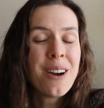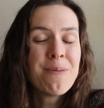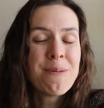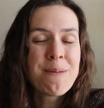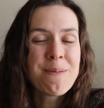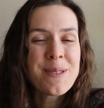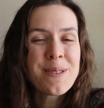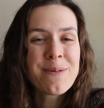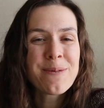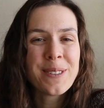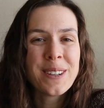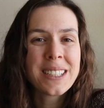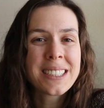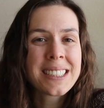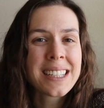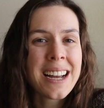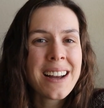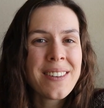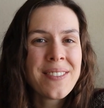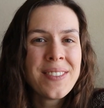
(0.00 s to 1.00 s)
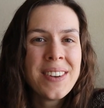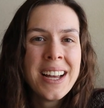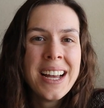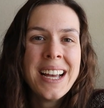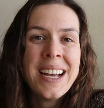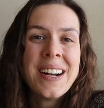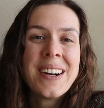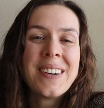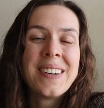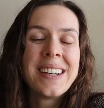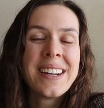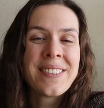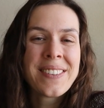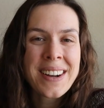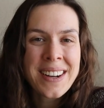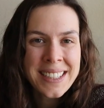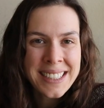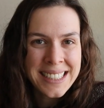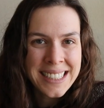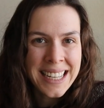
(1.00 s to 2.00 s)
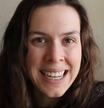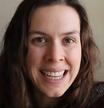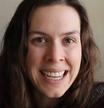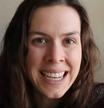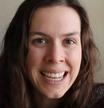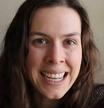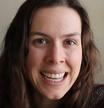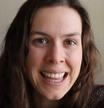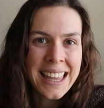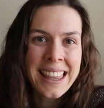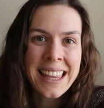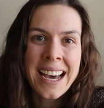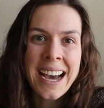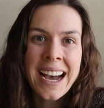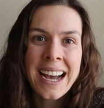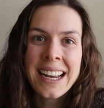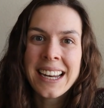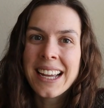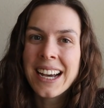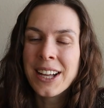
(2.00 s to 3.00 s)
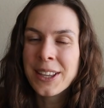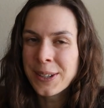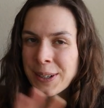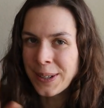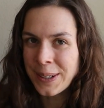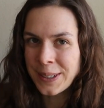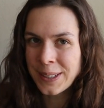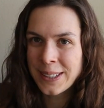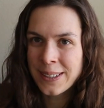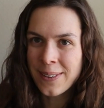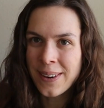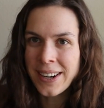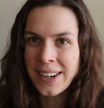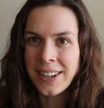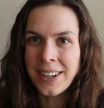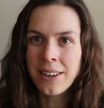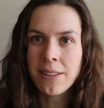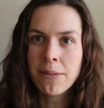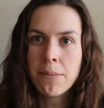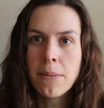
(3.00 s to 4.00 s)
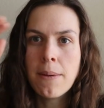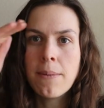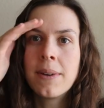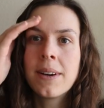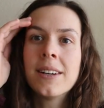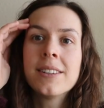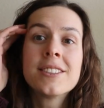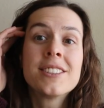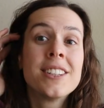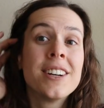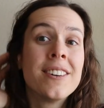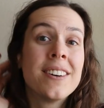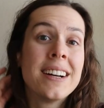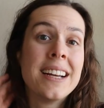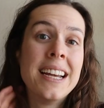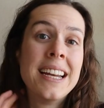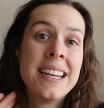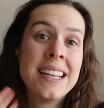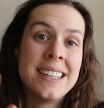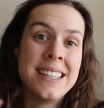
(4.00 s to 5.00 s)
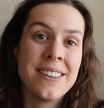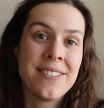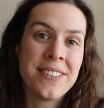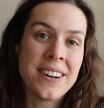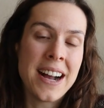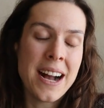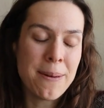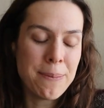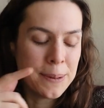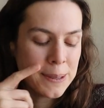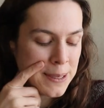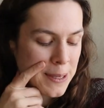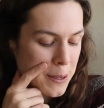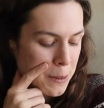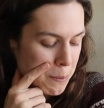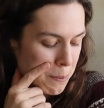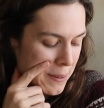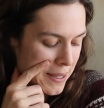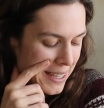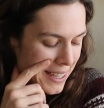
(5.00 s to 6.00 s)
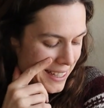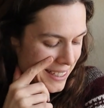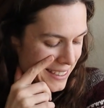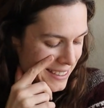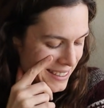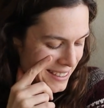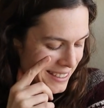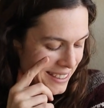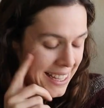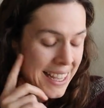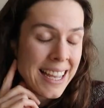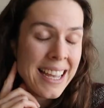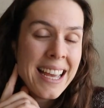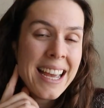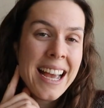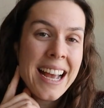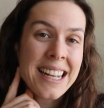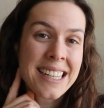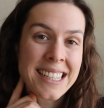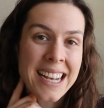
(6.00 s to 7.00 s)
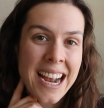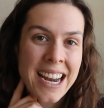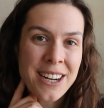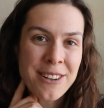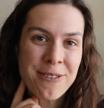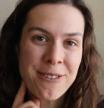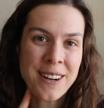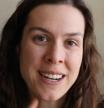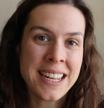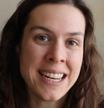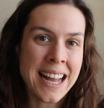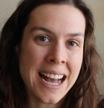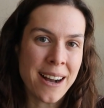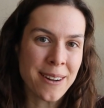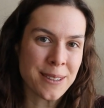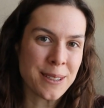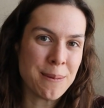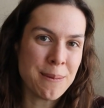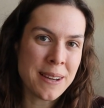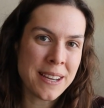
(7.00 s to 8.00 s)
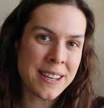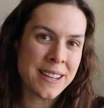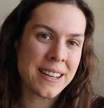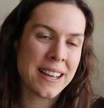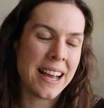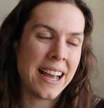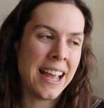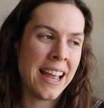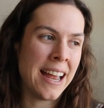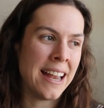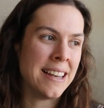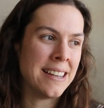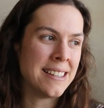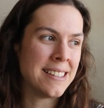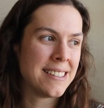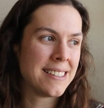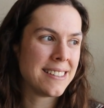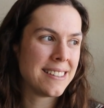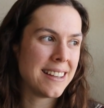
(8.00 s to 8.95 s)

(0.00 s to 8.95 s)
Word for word: I remember the first time whenever I was knitting that other sweater. Maybe I'll show it in a different episode because it's kind of funny now to me and